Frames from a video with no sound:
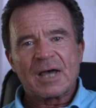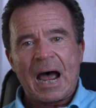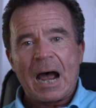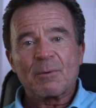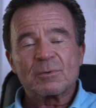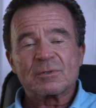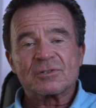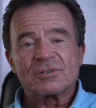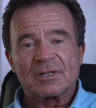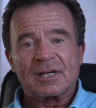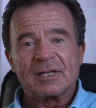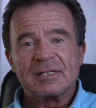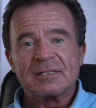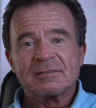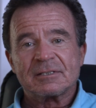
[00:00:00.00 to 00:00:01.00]
I would
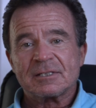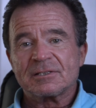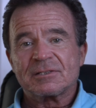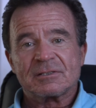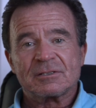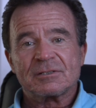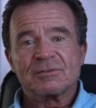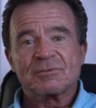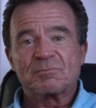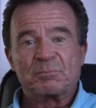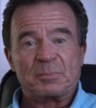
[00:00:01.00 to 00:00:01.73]
say this has